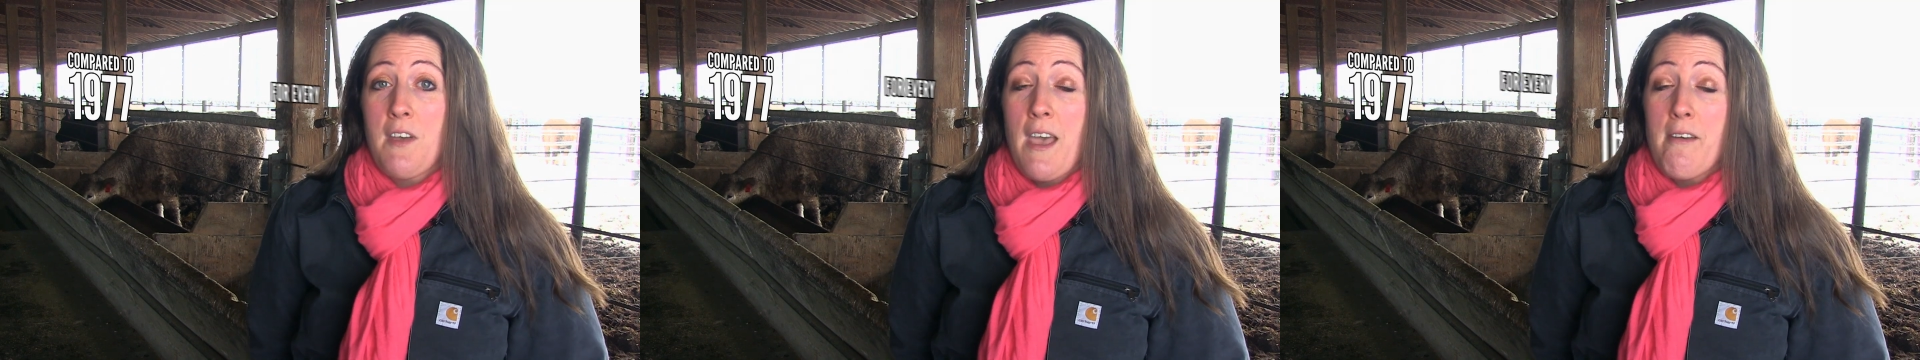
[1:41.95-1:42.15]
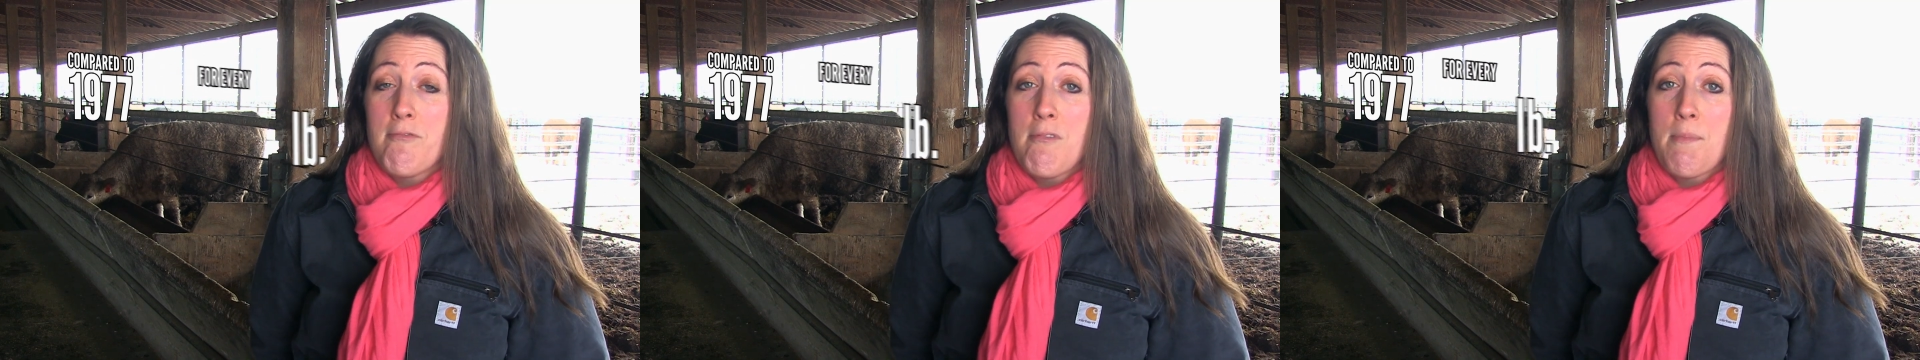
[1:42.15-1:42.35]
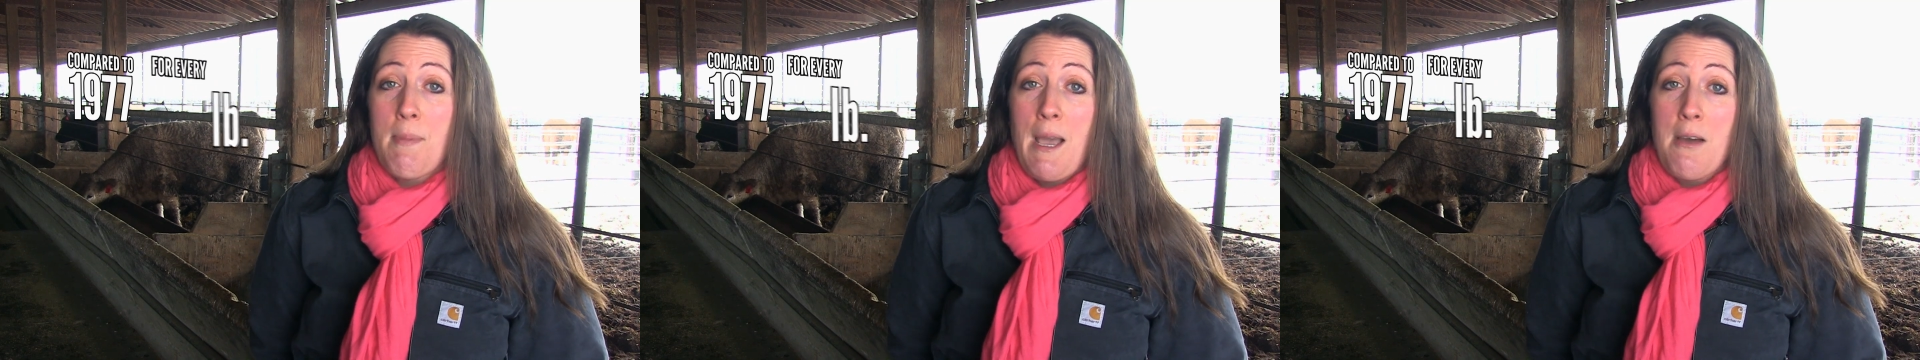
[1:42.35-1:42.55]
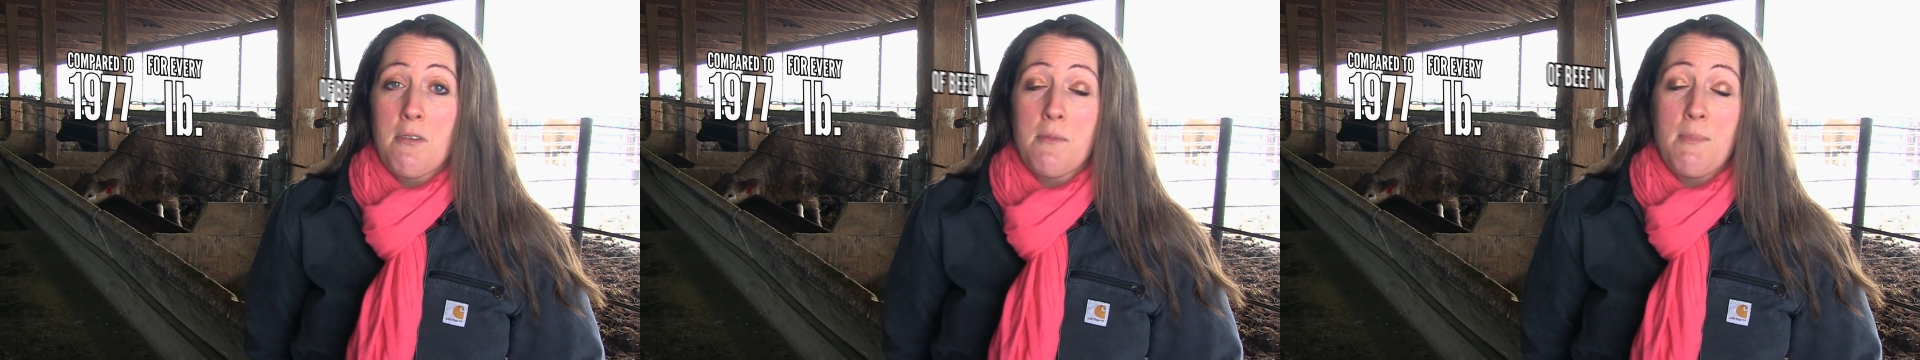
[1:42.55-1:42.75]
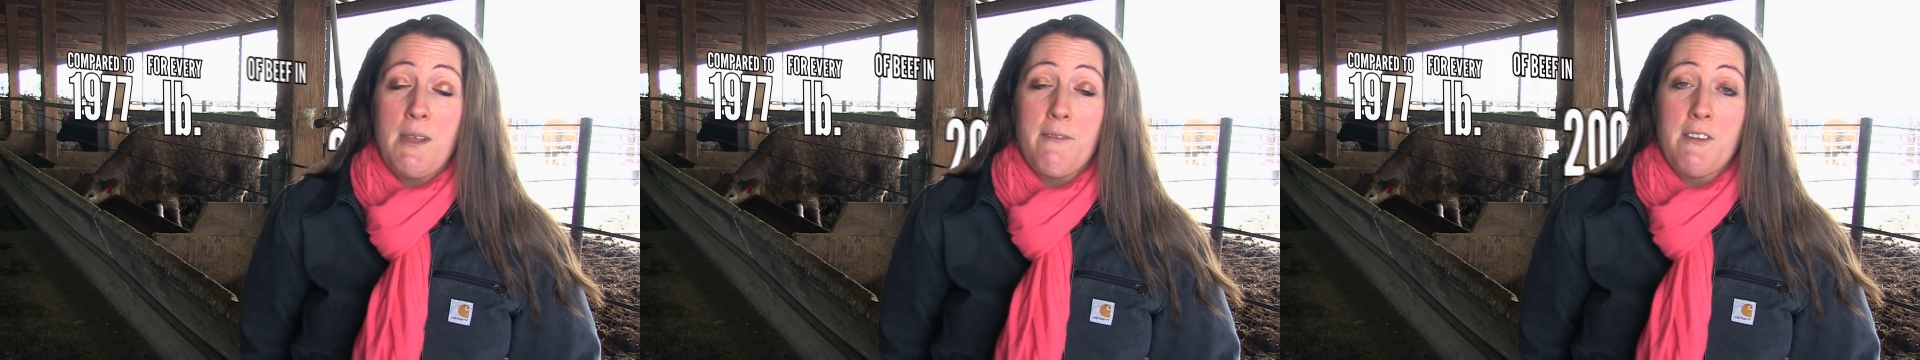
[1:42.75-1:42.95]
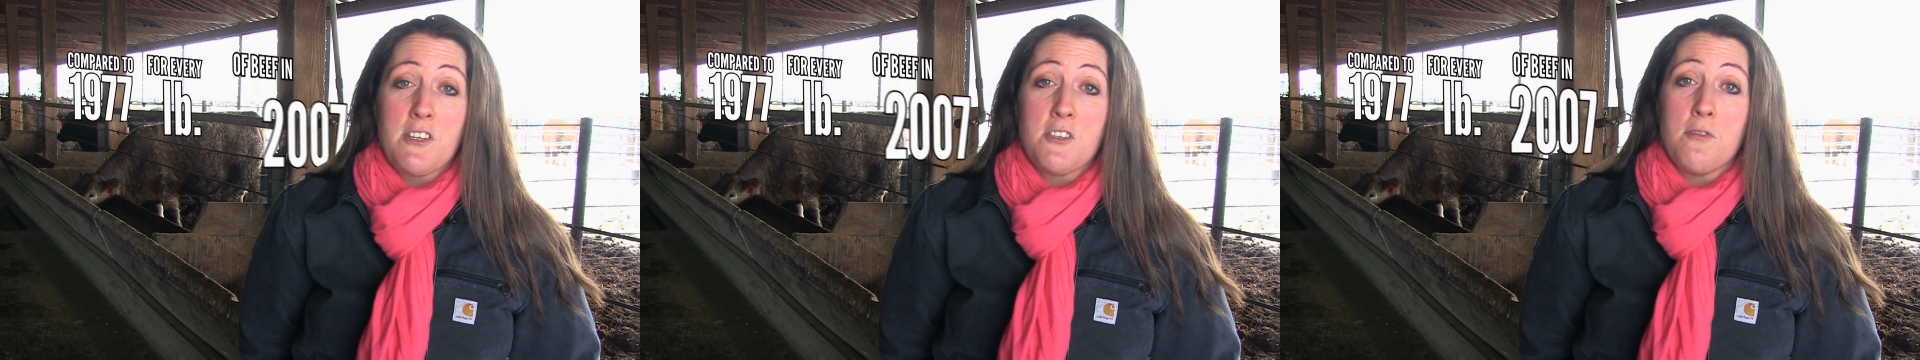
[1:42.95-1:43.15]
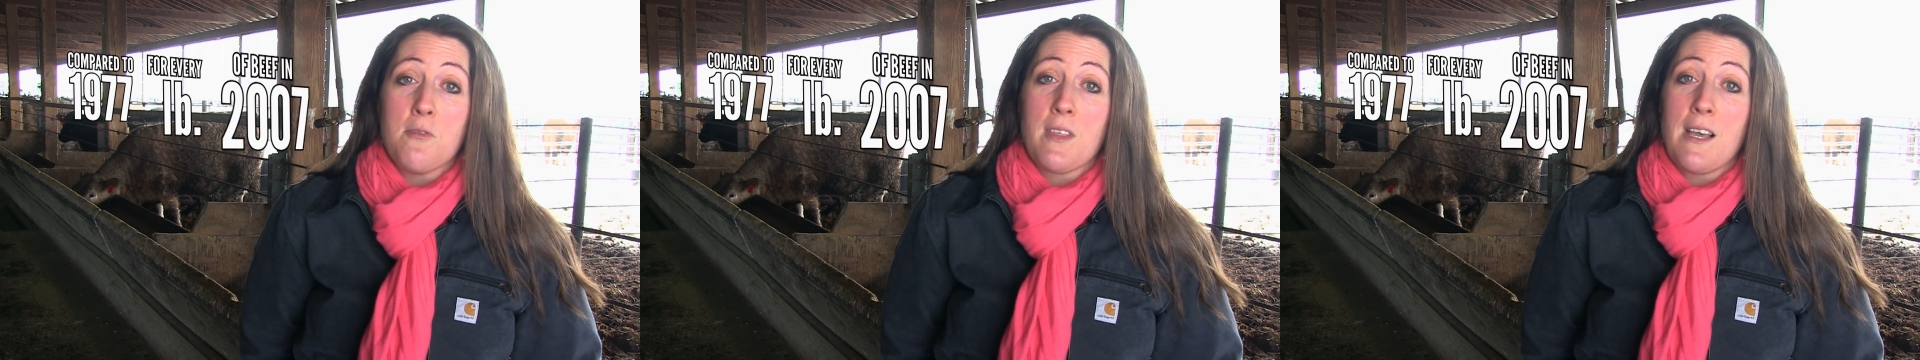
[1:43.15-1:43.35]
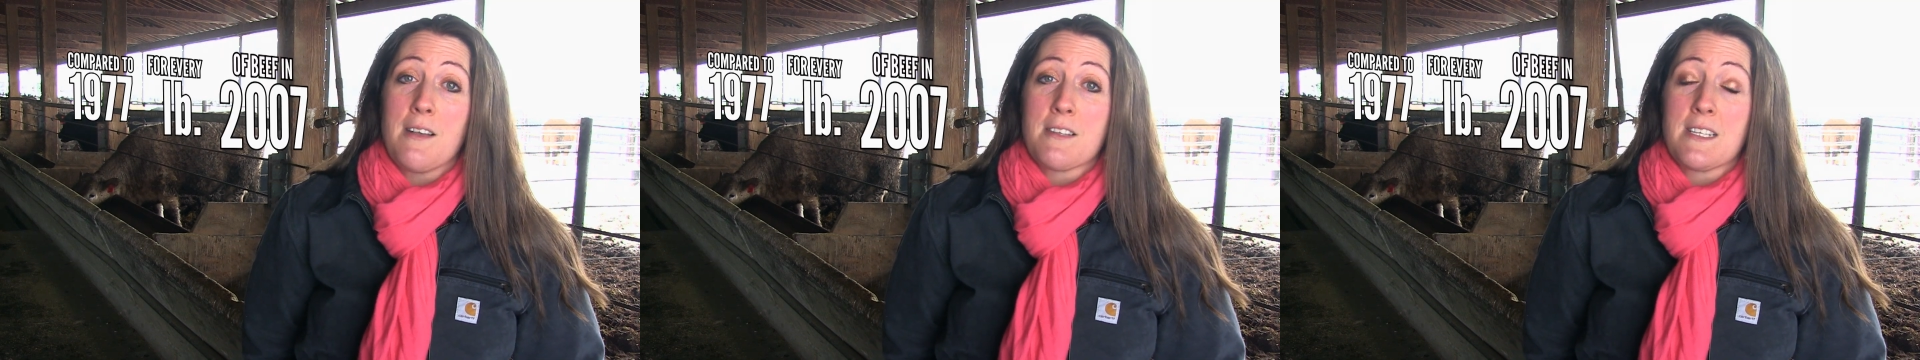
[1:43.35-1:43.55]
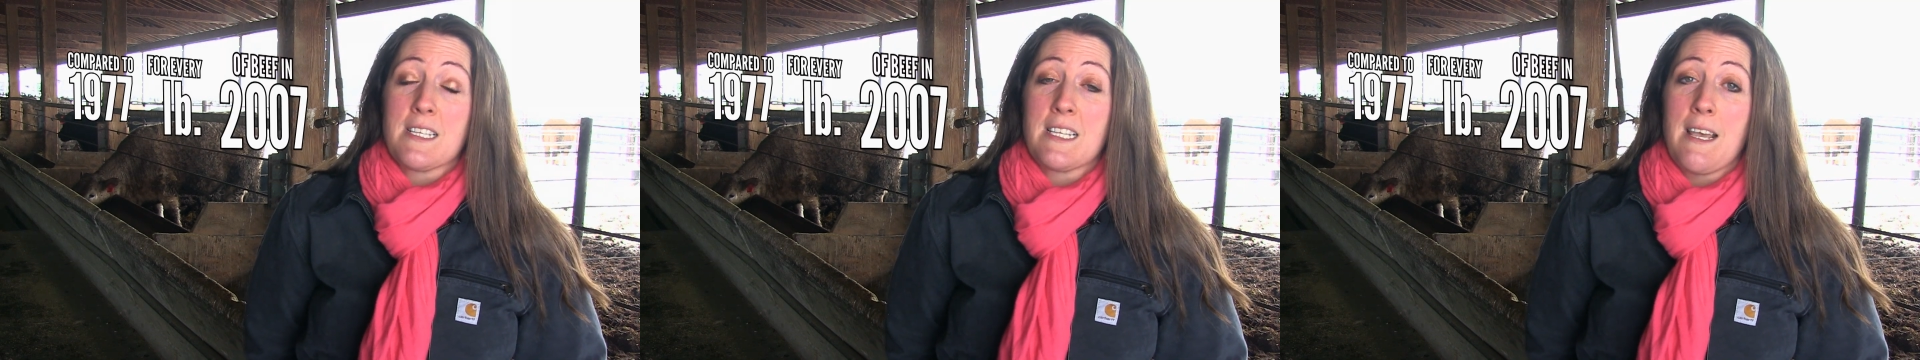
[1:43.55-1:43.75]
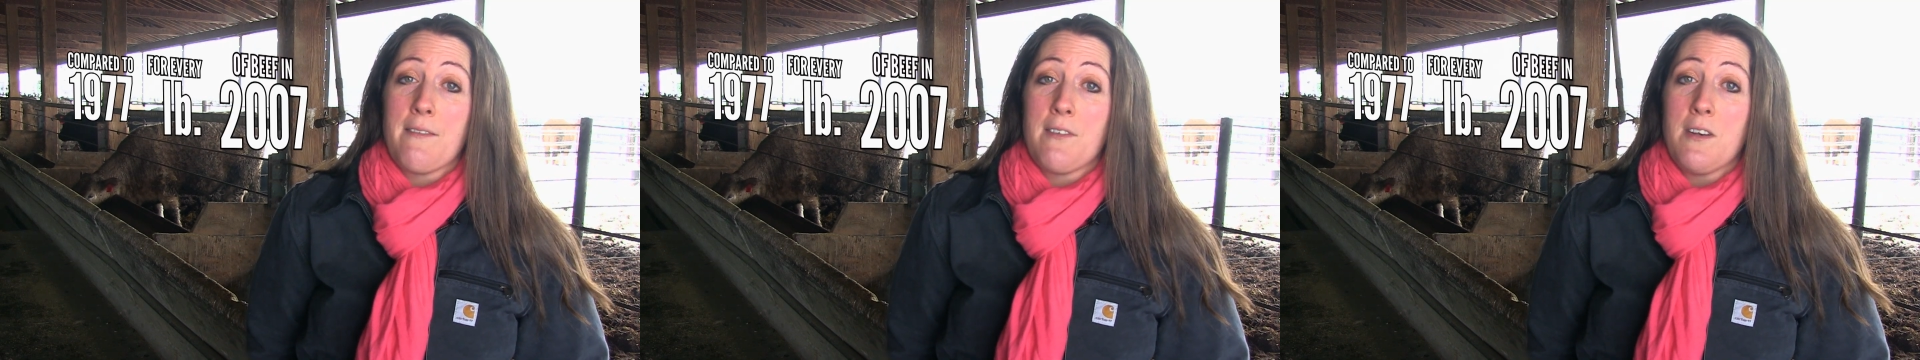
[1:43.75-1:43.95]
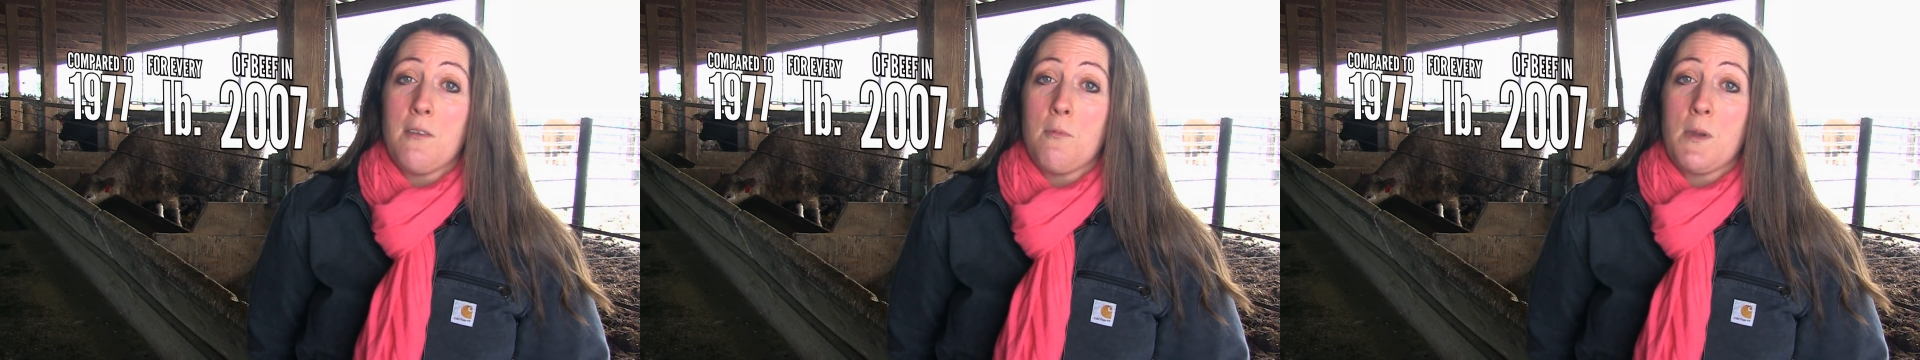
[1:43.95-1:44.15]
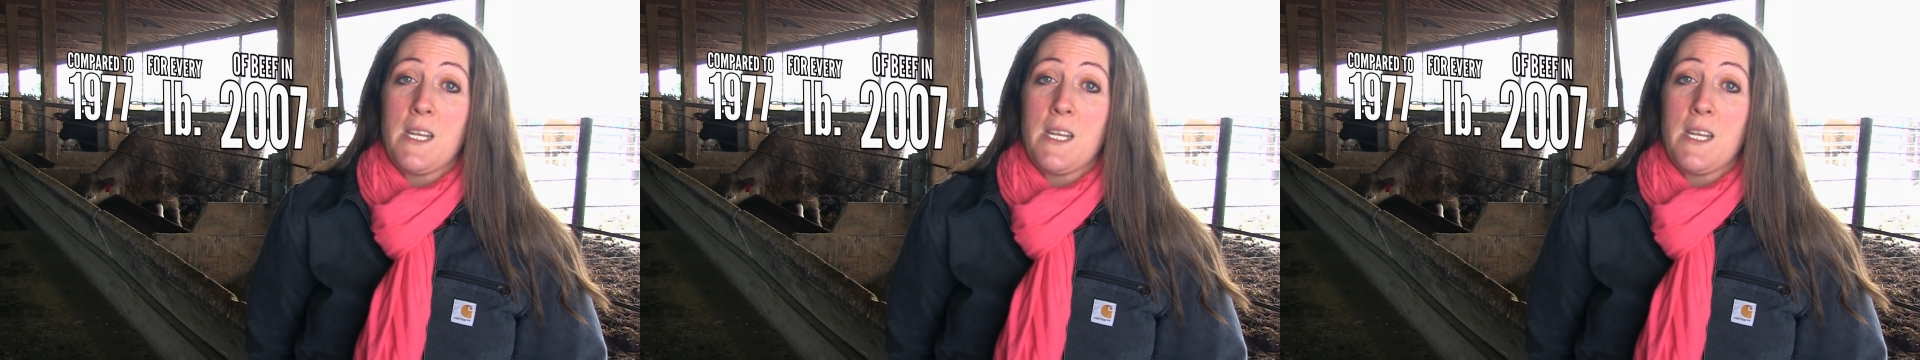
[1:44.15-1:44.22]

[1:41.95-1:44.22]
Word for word: for every pound of beef in 2007,